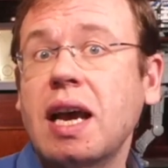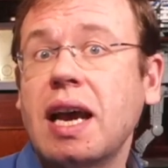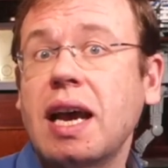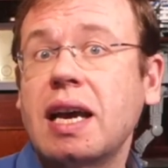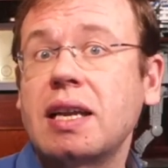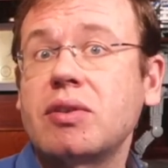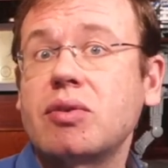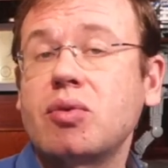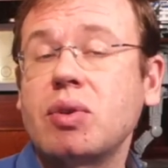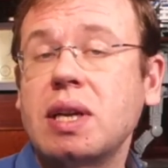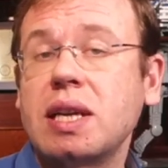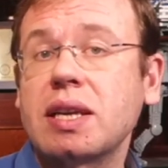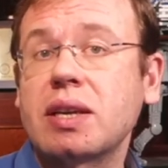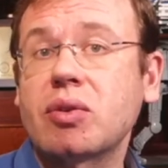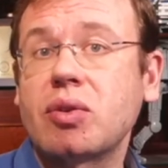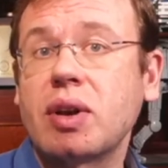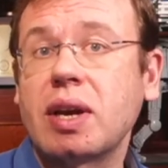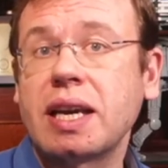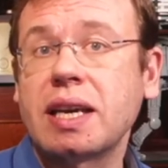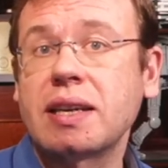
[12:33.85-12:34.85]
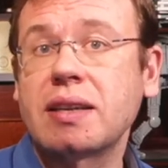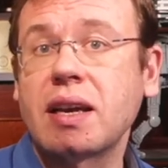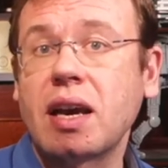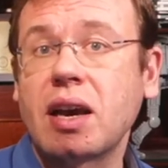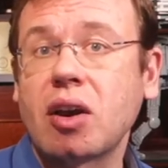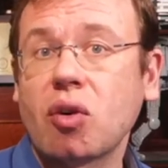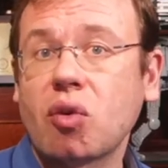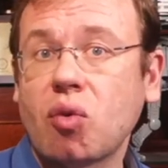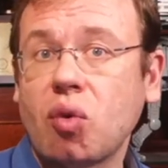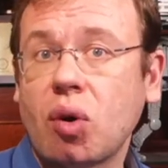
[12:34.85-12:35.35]
and really create
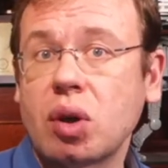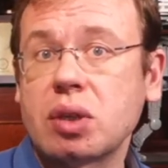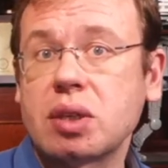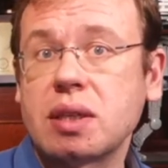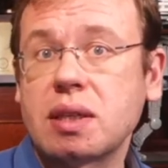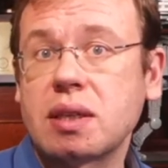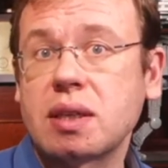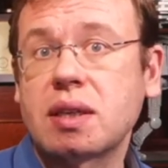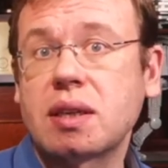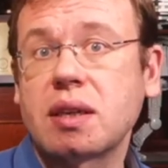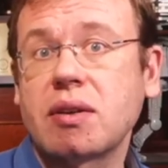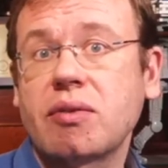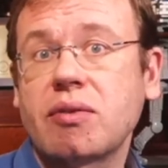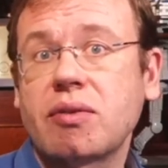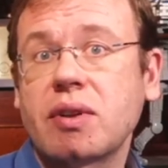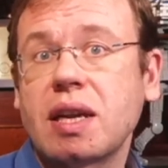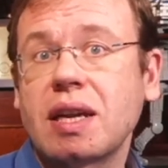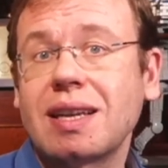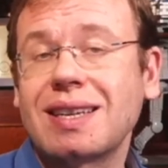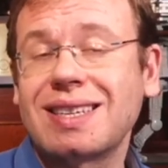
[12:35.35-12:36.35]
quantitative